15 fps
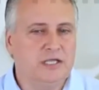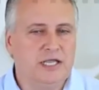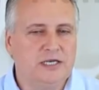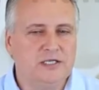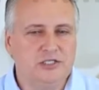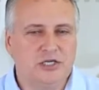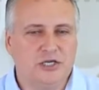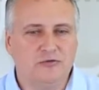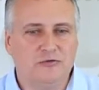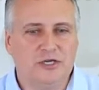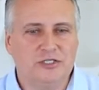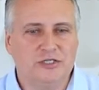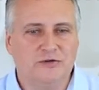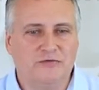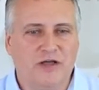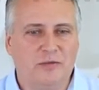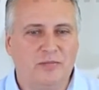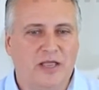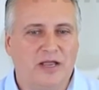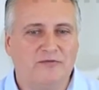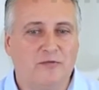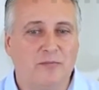latest generation of
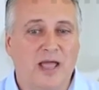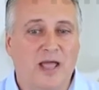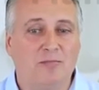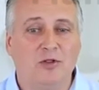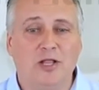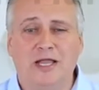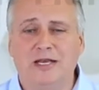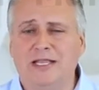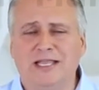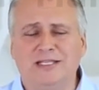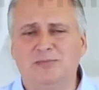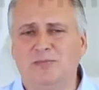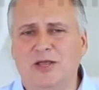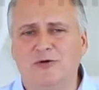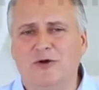iPad from Apple, and it gets